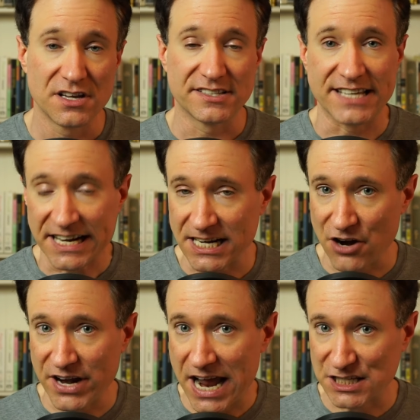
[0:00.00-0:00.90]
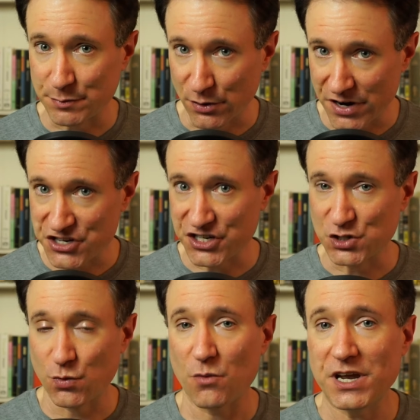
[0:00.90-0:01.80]
Secondary exploration
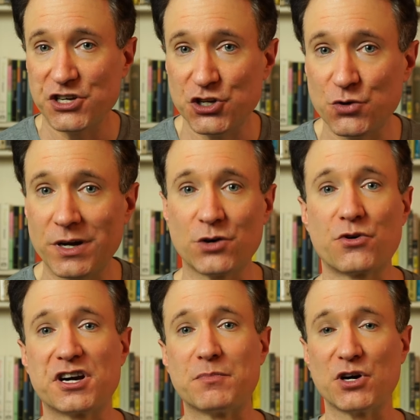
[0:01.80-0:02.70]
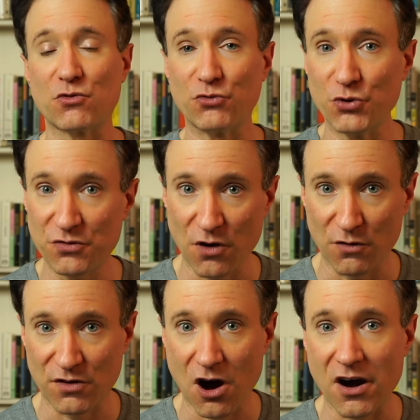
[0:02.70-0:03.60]
is what we do in order to put a roof
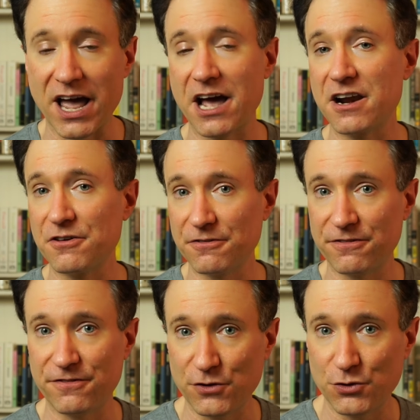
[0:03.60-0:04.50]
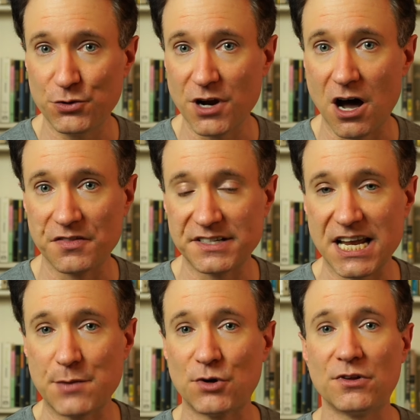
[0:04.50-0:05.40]
over our head, food on the
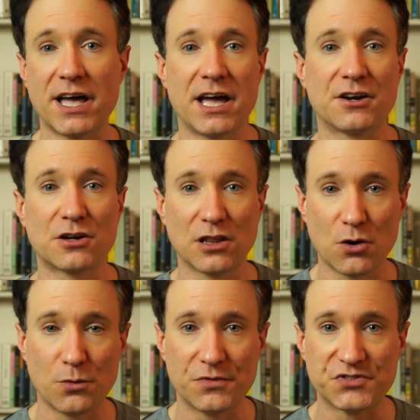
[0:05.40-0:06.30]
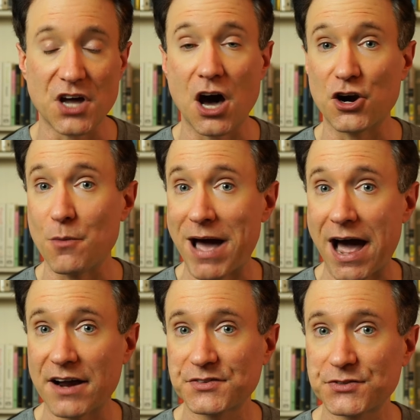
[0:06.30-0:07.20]
table, and clothes on our
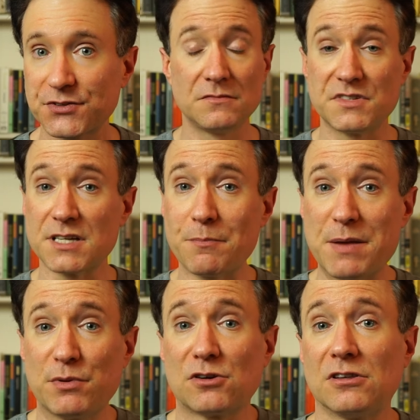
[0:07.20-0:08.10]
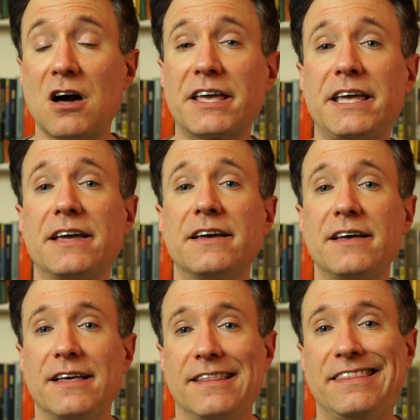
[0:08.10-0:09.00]
backs. Some people are lucky.
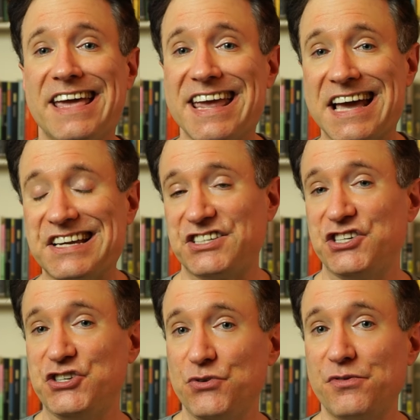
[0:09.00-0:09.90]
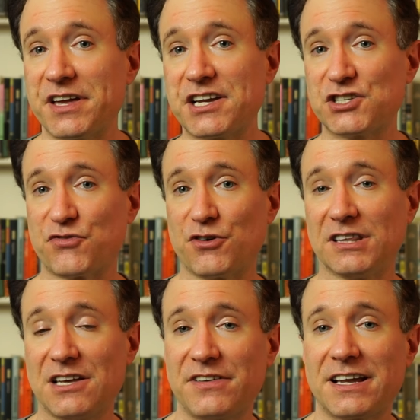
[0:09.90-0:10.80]
They get to do things for a
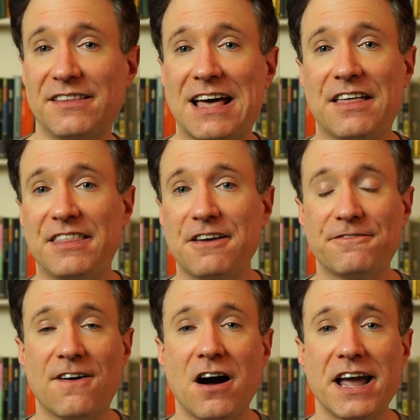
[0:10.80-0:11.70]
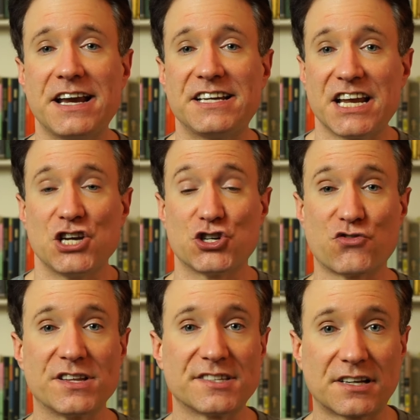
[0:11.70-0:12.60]
living that they find
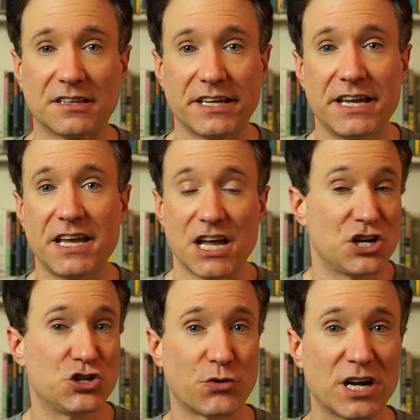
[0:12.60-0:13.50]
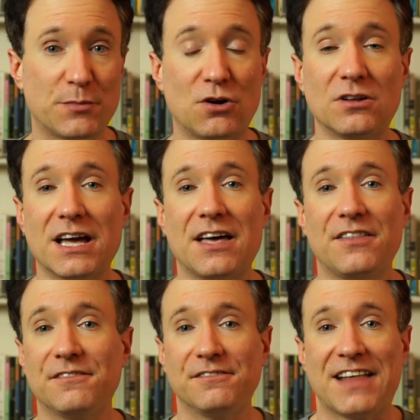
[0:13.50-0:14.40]
intrinsically enjoyable
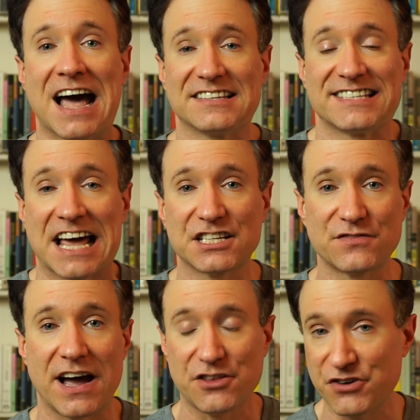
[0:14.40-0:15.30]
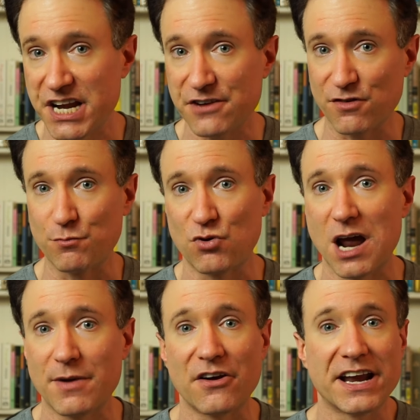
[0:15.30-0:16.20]
and that satisfy their need for
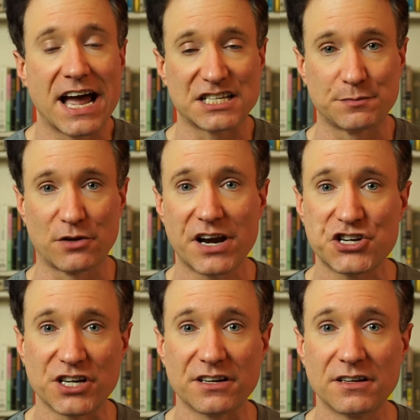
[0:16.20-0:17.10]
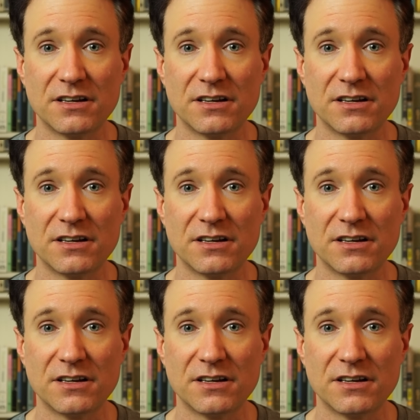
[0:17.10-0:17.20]
primary exploration.